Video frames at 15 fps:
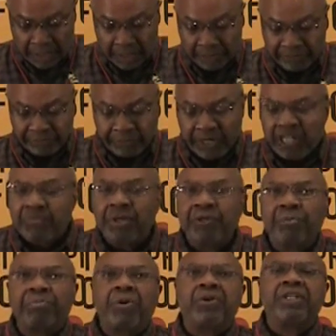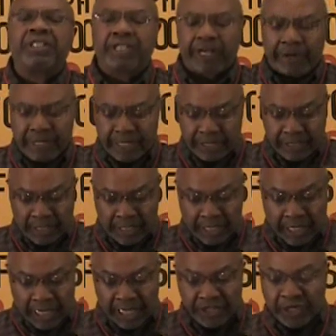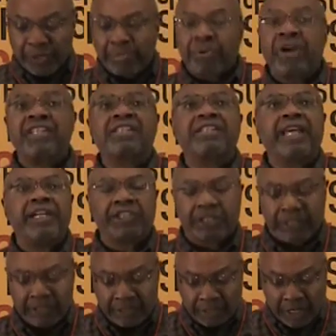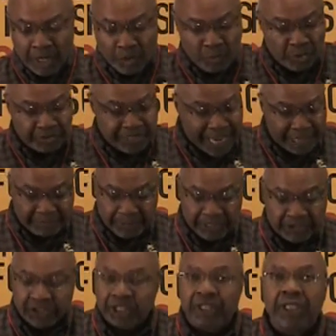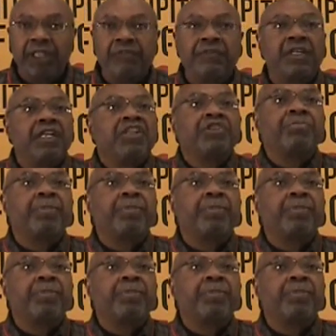the freedom of the proletariat and the oppressed nations will not be achieved